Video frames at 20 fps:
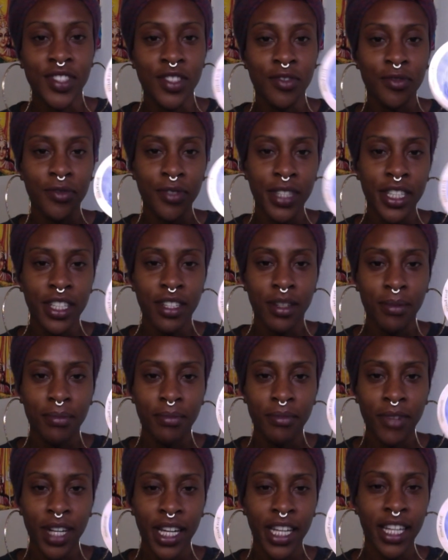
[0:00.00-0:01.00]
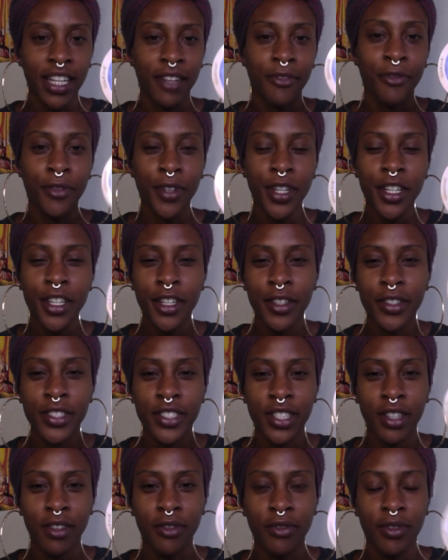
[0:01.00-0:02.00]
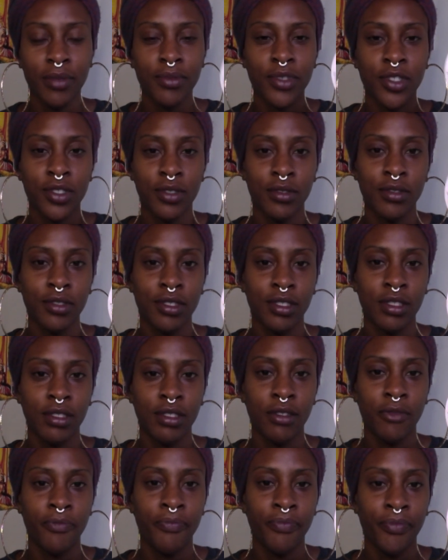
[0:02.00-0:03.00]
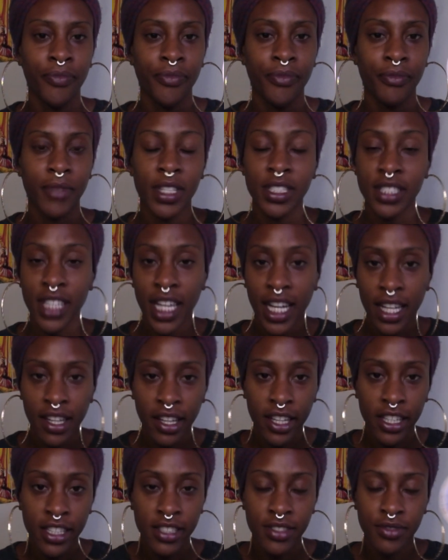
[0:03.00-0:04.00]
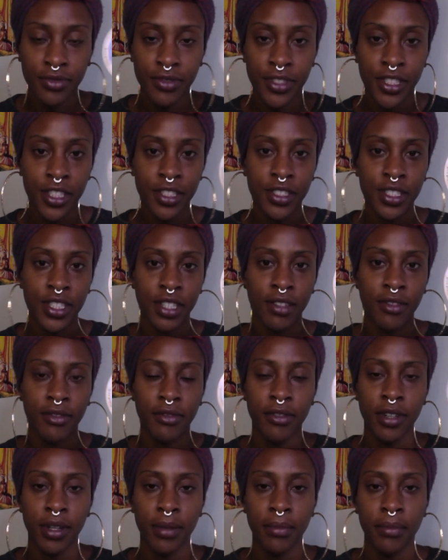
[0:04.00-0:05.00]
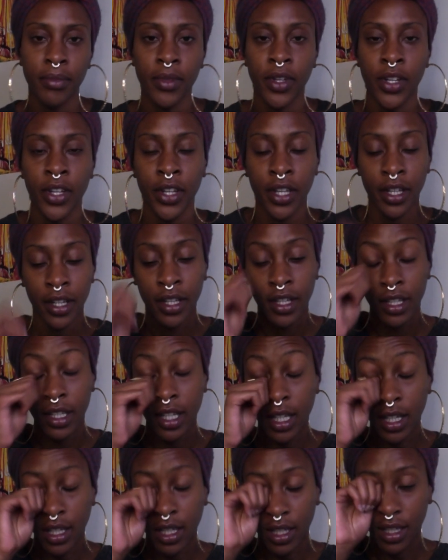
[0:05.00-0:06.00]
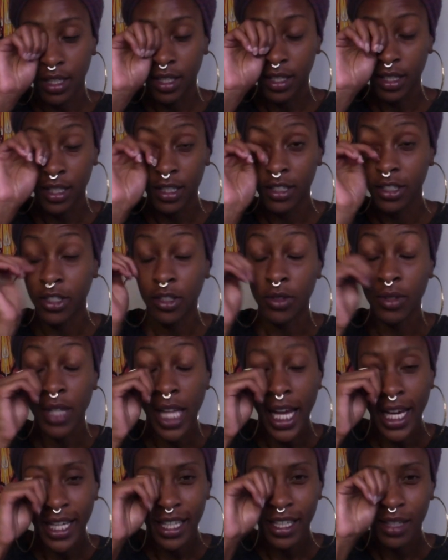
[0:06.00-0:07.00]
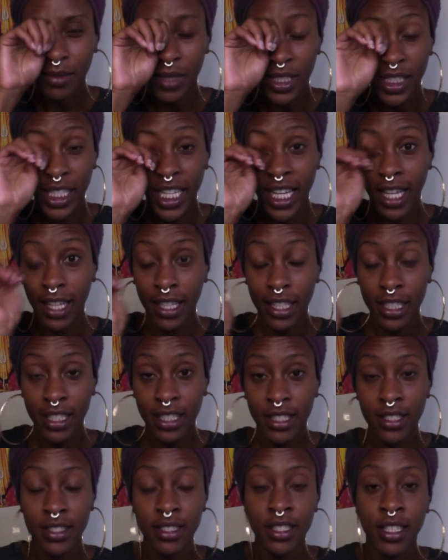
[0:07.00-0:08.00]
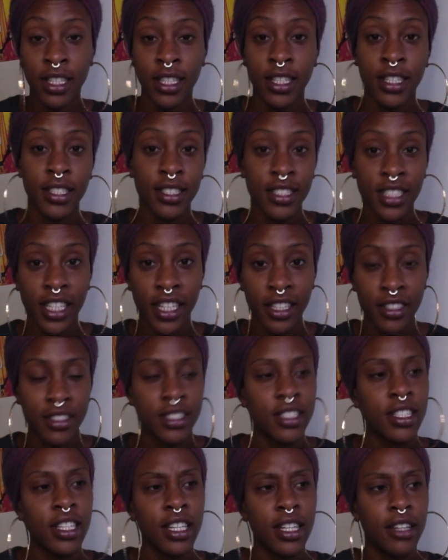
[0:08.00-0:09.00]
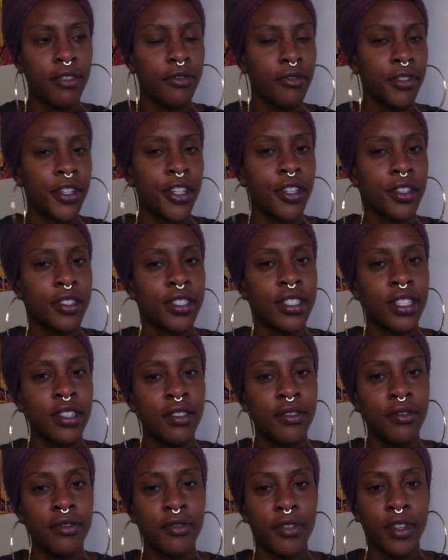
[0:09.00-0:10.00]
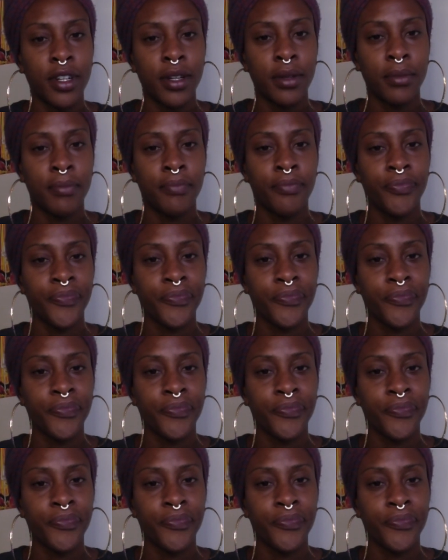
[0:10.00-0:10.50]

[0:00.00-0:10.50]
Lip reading: Freedom, right? Free yourself from certain mentalities. Free yourself from, lacking mentalities, scarcity. Free yourself from